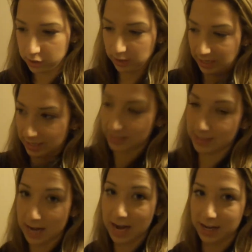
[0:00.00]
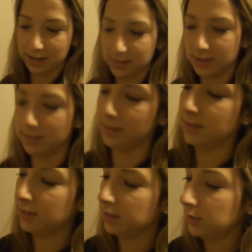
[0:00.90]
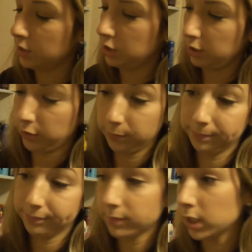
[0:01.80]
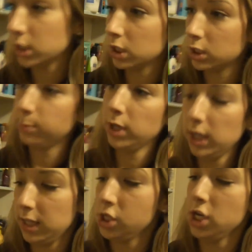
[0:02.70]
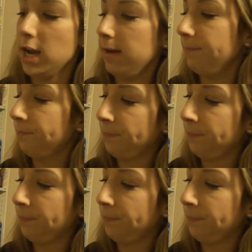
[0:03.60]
into like a stand too. So it's pretty legit.